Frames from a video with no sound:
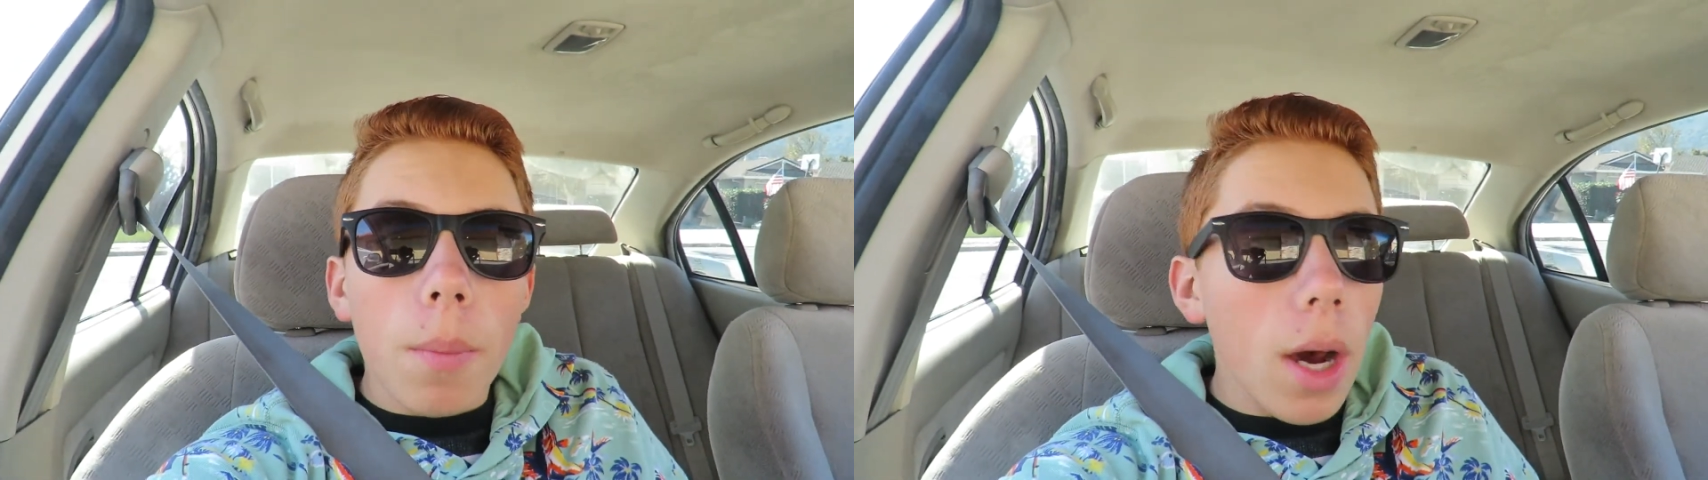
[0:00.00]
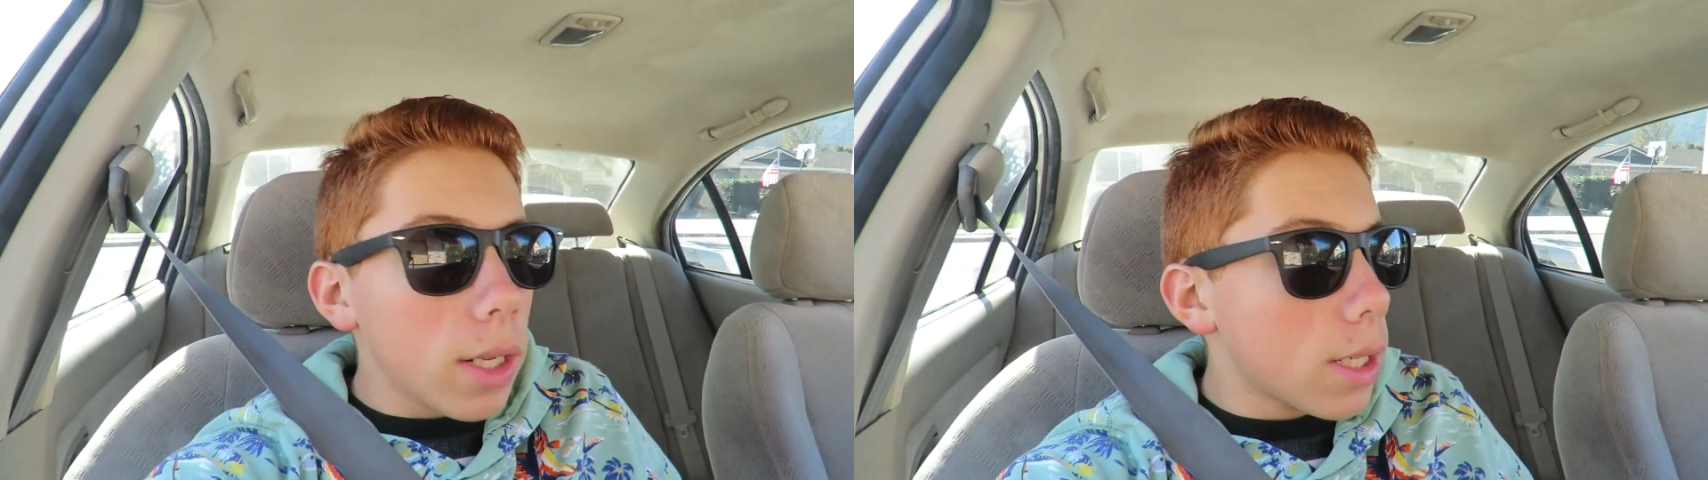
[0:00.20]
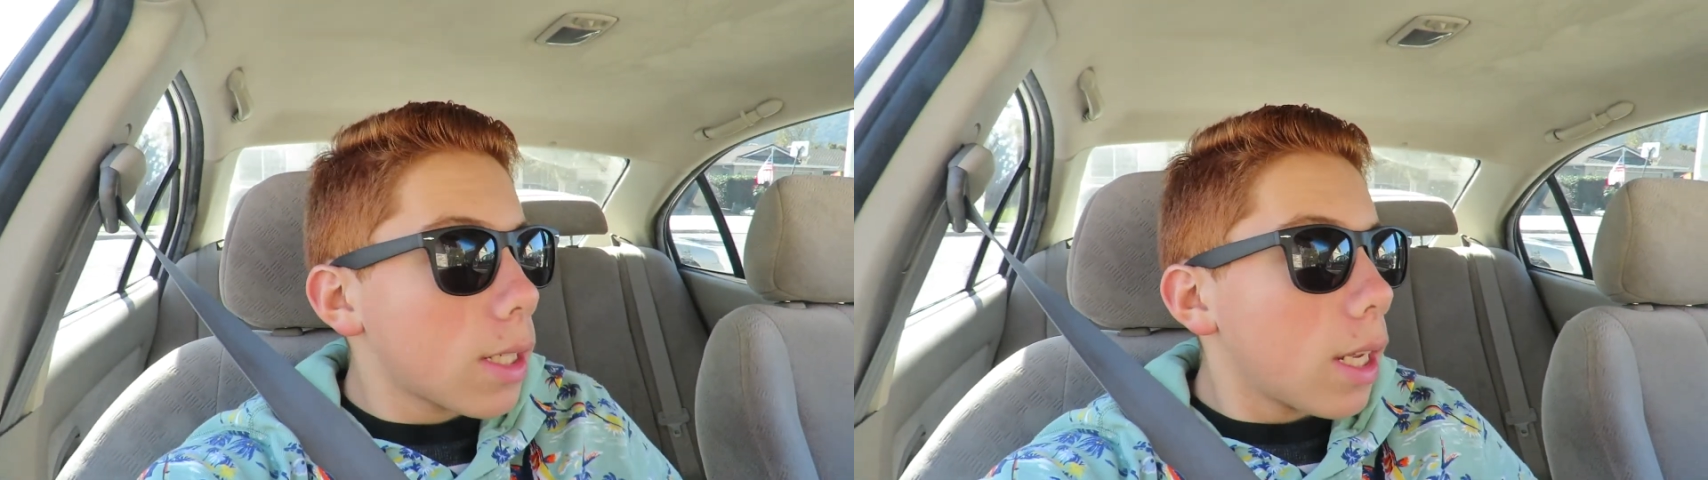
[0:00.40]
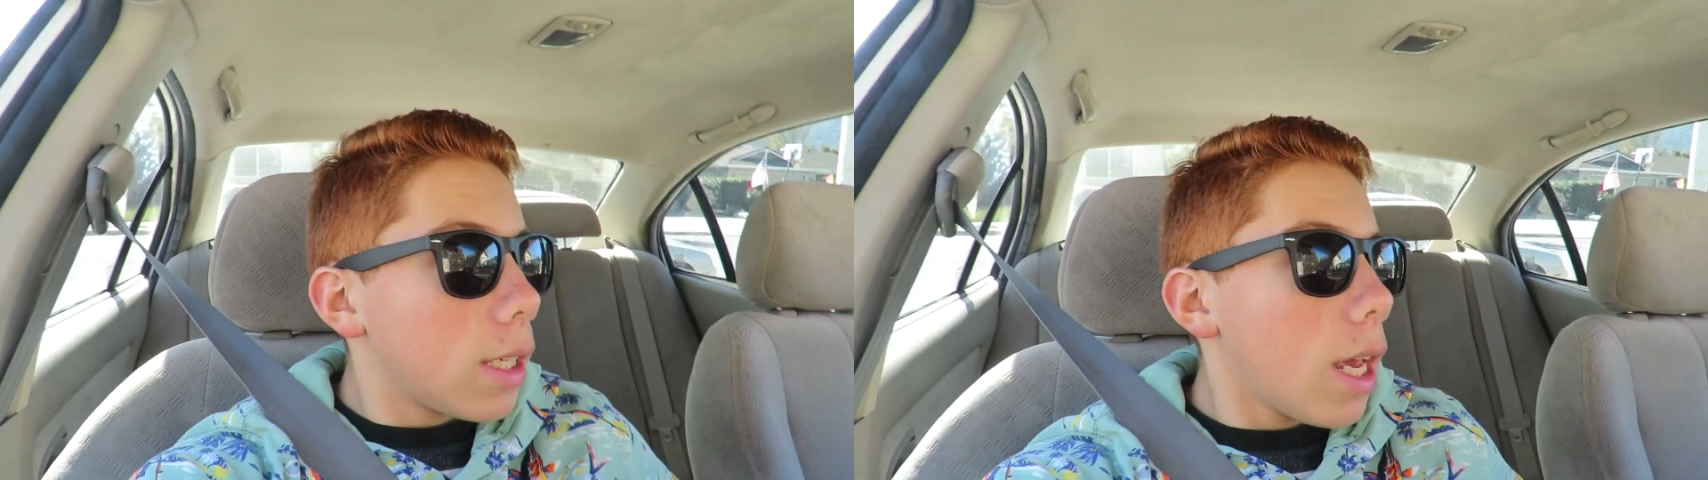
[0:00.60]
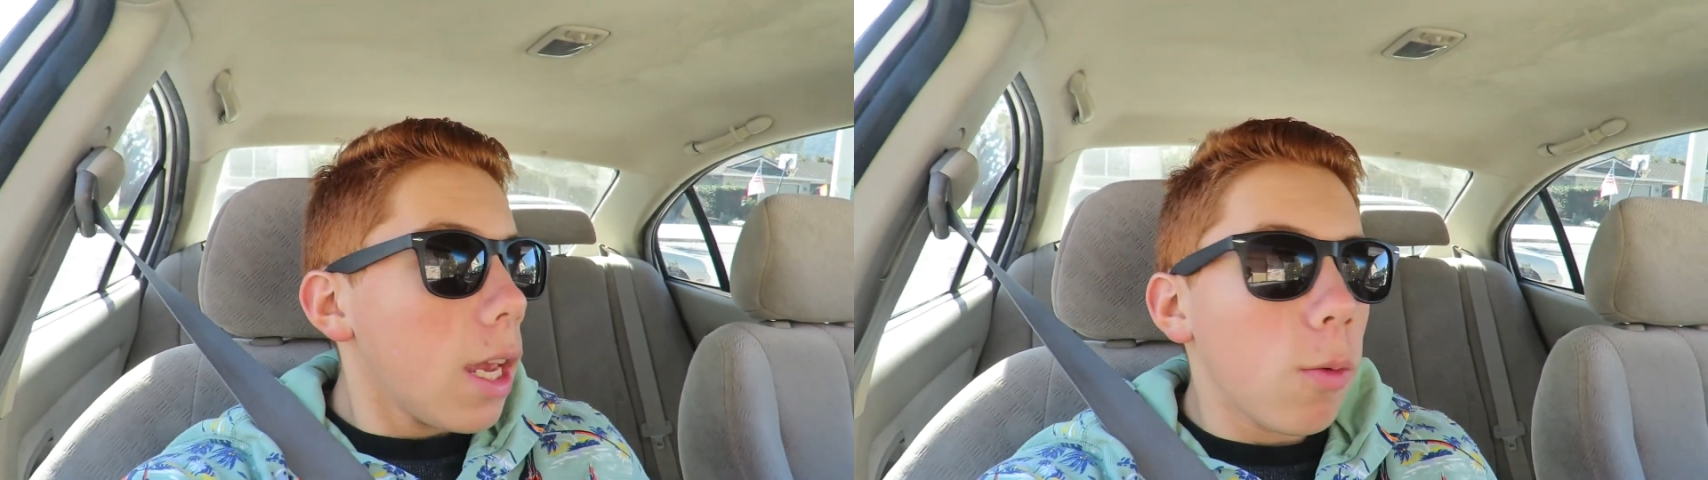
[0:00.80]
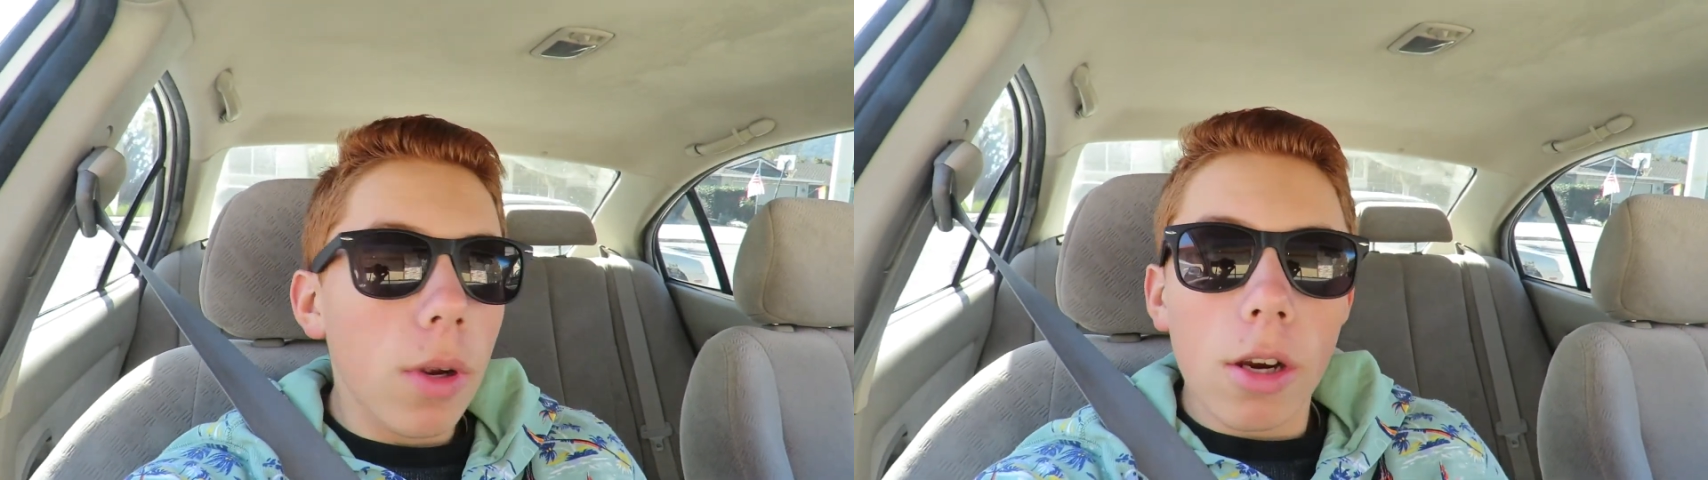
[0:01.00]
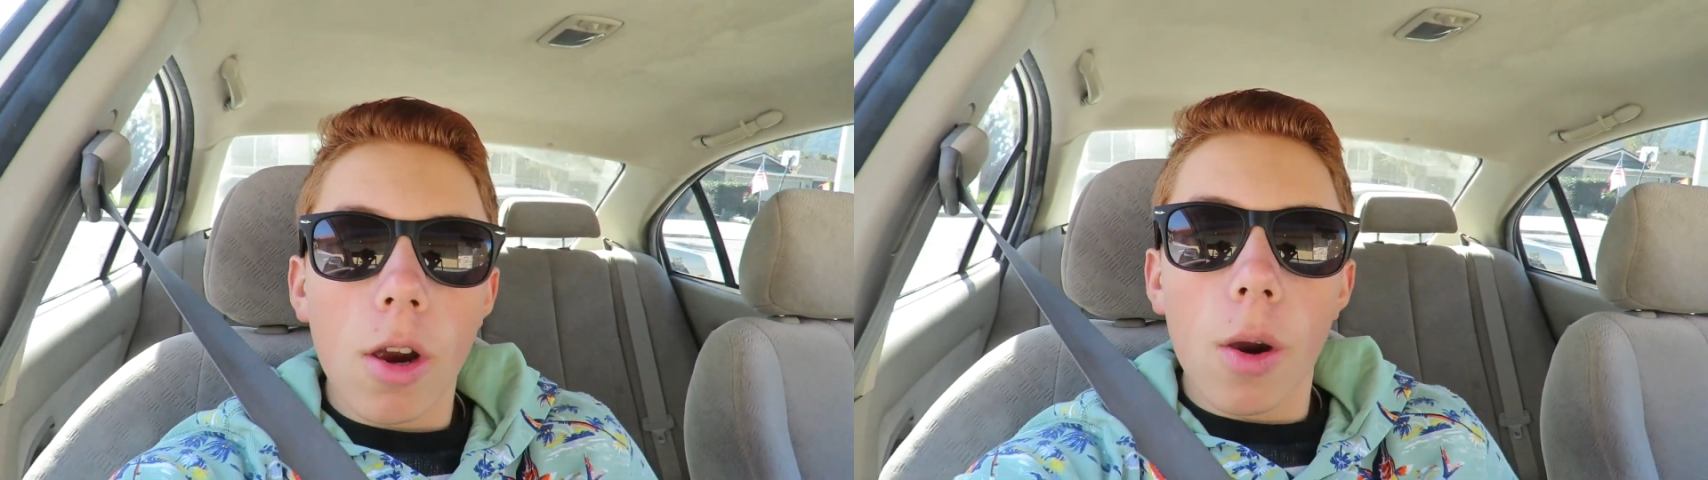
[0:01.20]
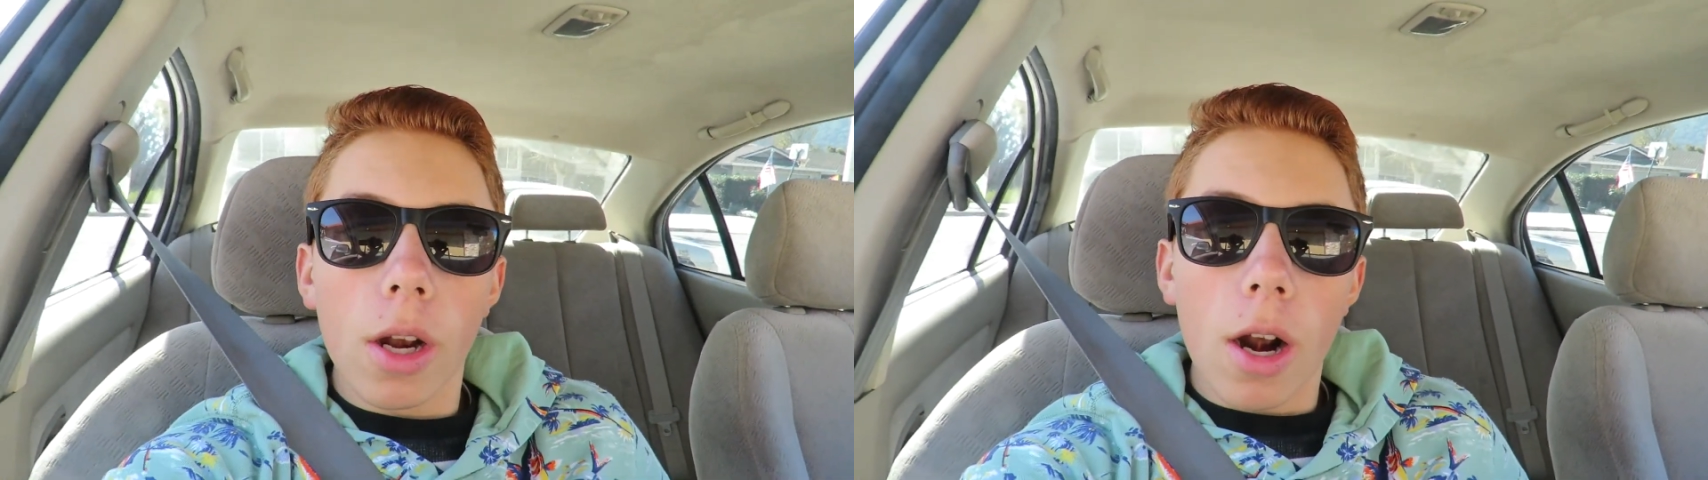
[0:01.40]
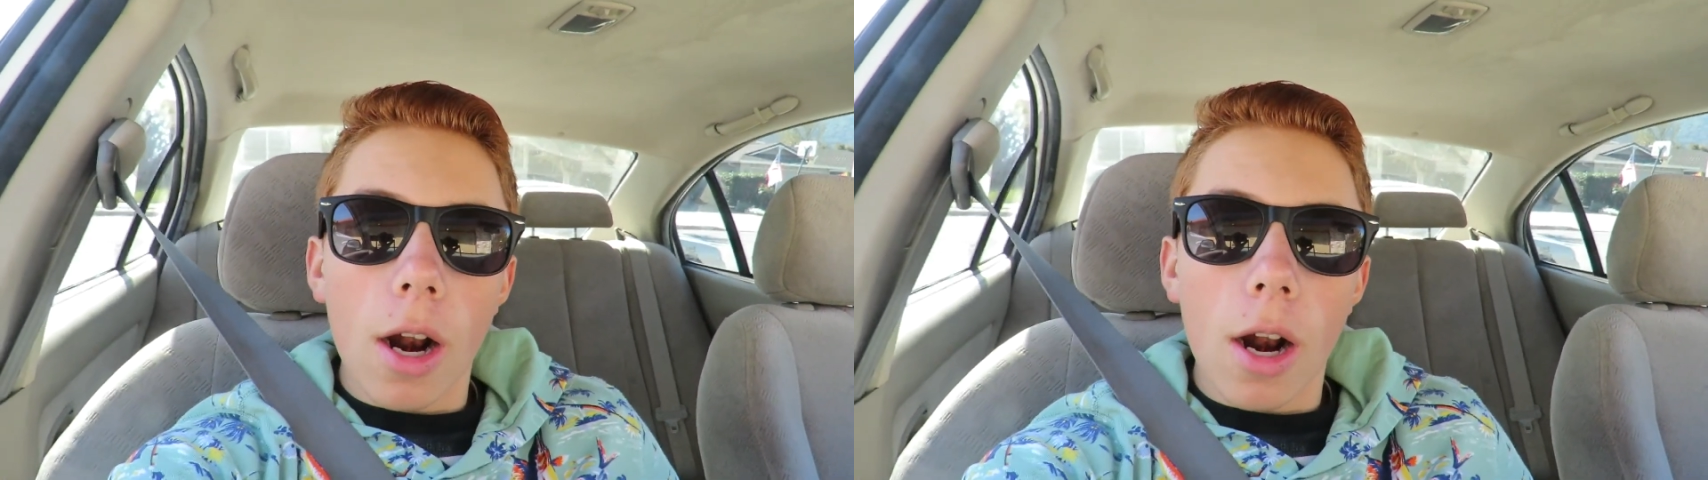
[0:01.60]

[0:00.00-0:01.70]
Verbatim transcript: but today we are going